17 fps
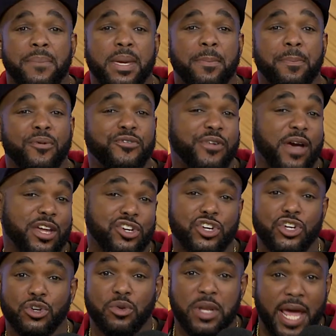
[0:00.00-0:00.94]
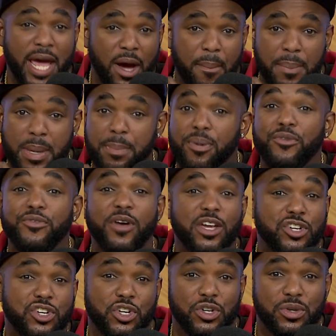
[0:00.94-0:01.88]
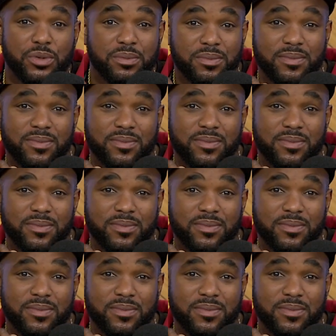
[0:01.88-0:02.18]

Be professional now. Be professional.